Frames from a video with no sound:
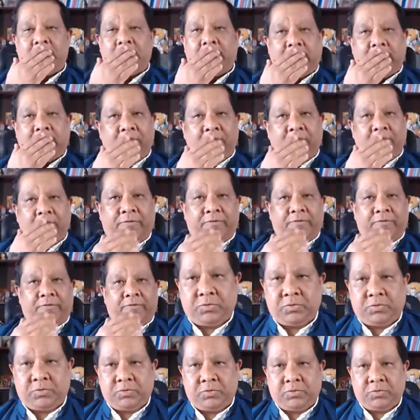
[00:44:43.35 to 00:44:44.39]

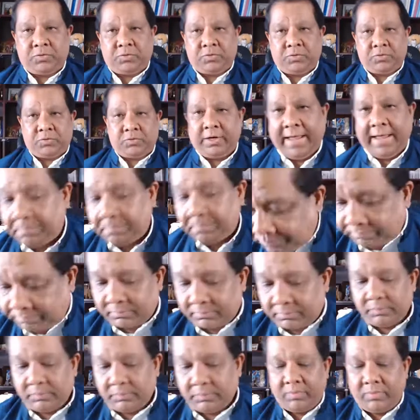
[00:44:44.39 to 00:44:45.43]
L5S1 gap,
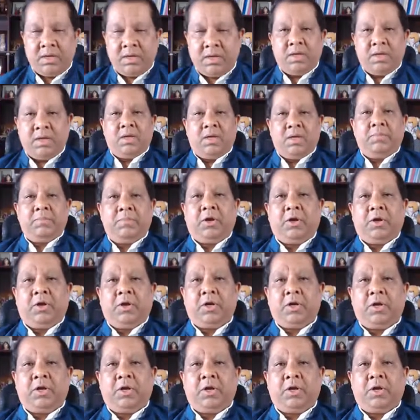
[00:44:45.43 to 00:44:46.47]

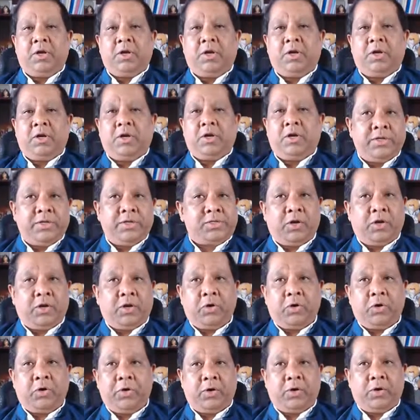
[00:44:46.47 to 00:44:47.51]
because of the presence of the
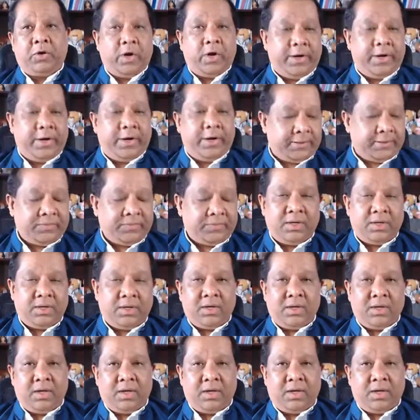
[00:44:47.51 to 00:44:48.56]
cauda equina,
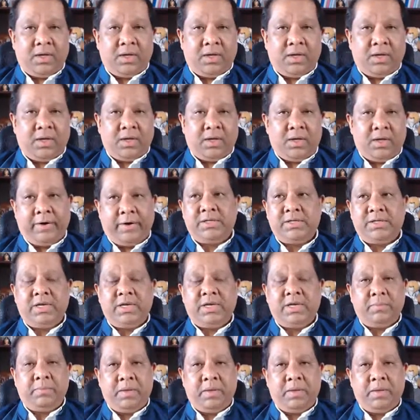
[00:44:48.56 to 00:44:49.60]
uh,
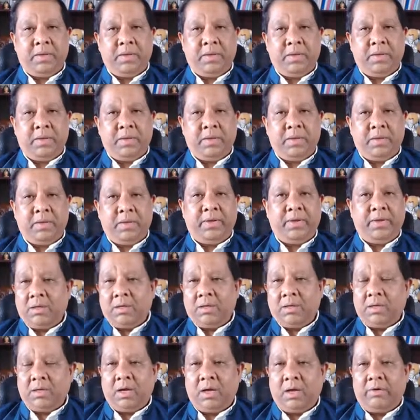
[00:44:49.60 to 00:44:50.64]
paresthesia may be
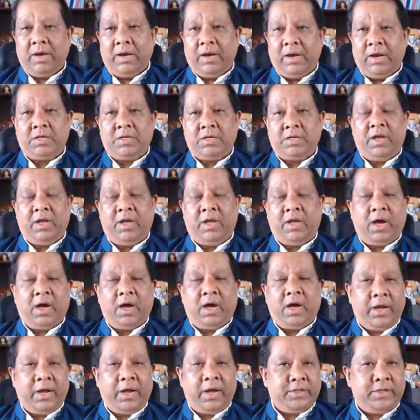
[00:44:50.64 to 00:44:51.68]
uh, relatively
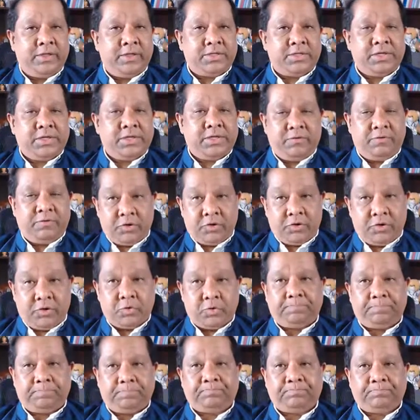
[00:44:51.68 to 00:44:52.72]
higher in this
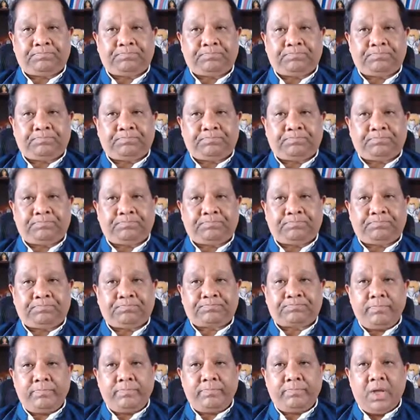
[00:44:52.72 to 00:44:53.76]
individual.
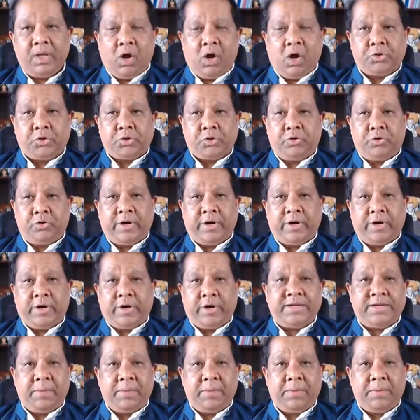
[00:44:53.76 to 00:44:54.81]
Also, dry
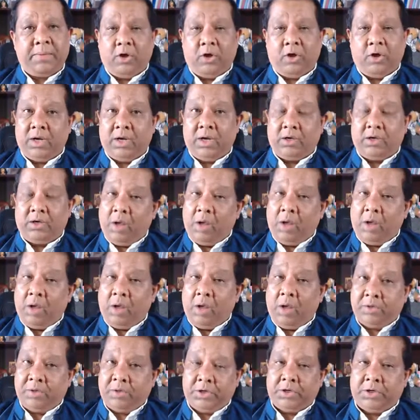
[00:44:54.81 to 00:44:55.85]
tap may not be
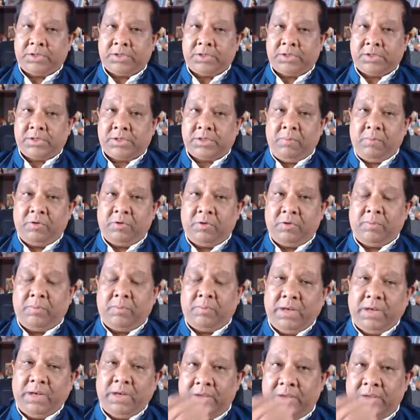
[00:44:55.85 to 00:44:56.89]
uncommon because I'm in the
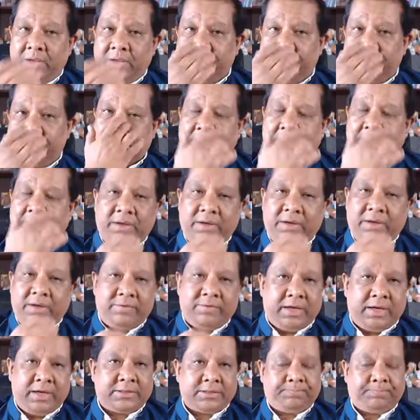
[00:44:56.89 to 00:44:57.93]
belief that
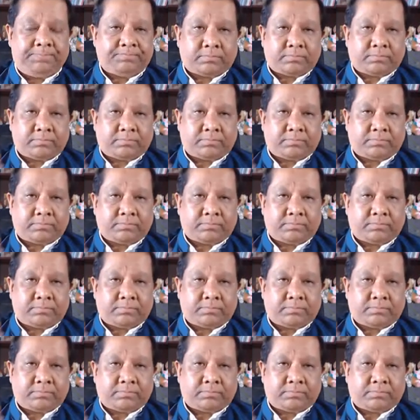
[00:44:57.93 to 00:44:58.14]
believe that